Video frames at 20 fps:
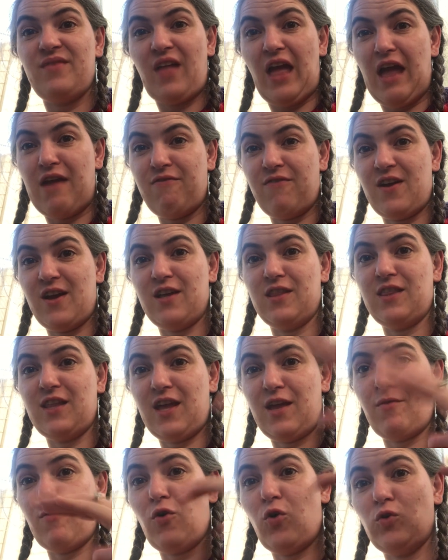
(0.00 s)
I find
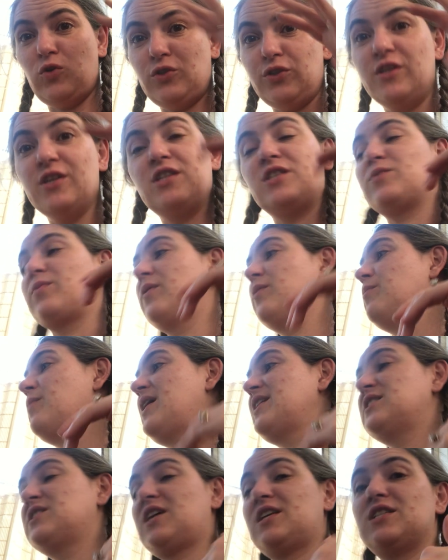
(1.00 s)
they hold
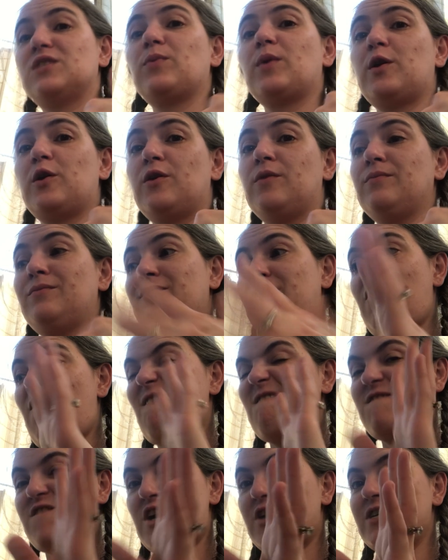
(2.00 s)
my size sweater
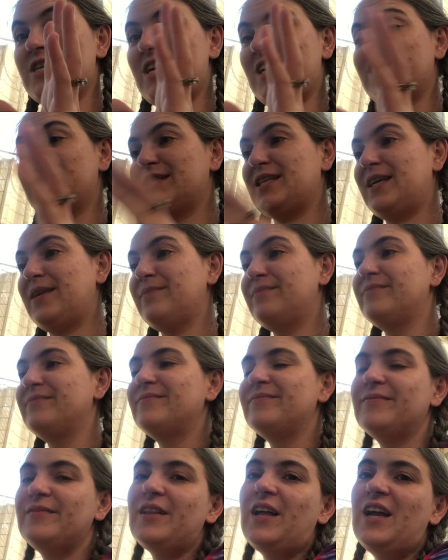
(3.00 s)
very nicely.
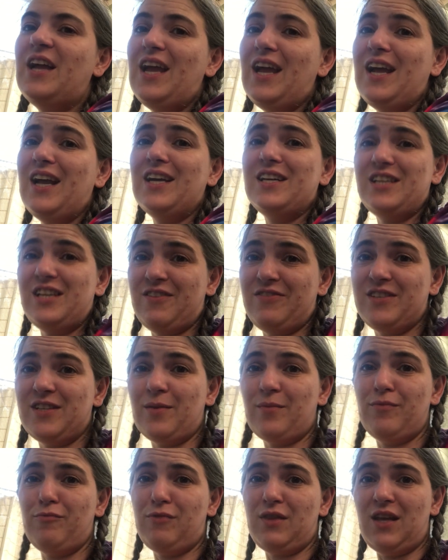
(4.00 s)
And
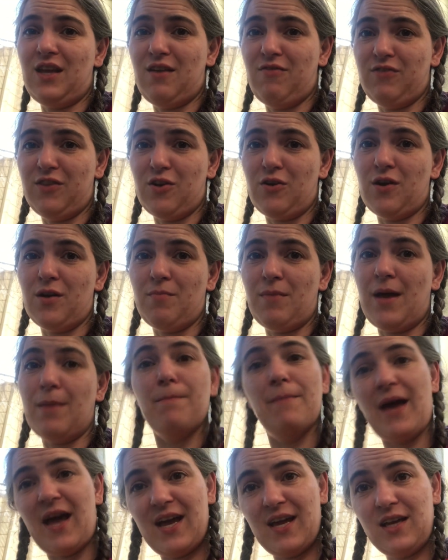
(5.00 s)
if they're in my
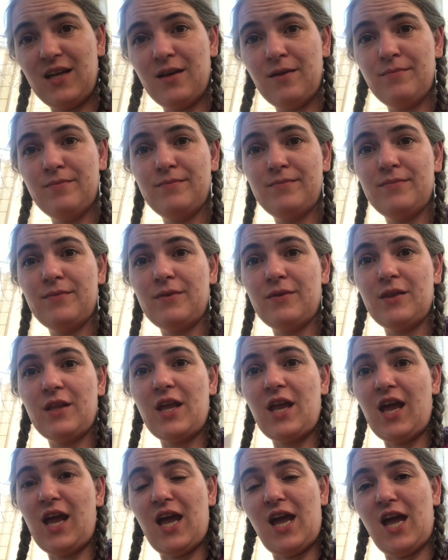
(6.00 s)
bag
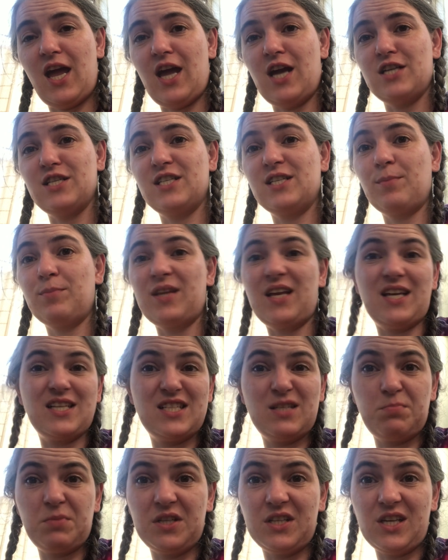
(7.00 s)
and something gets
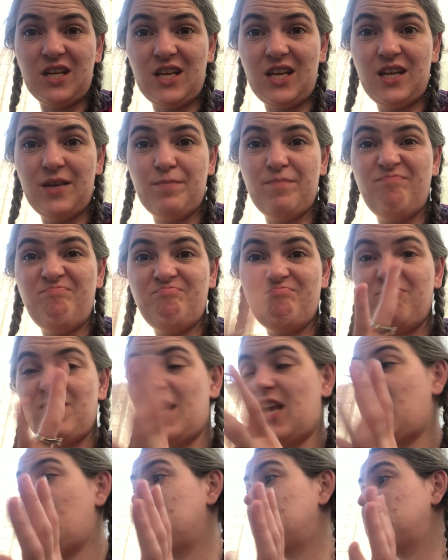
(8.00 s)
spilled on it,
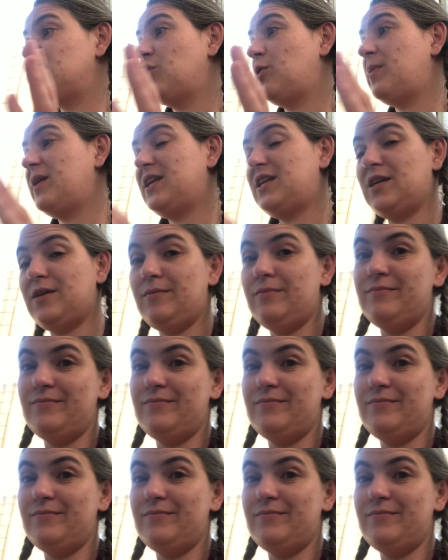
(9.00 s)
it's no big deal.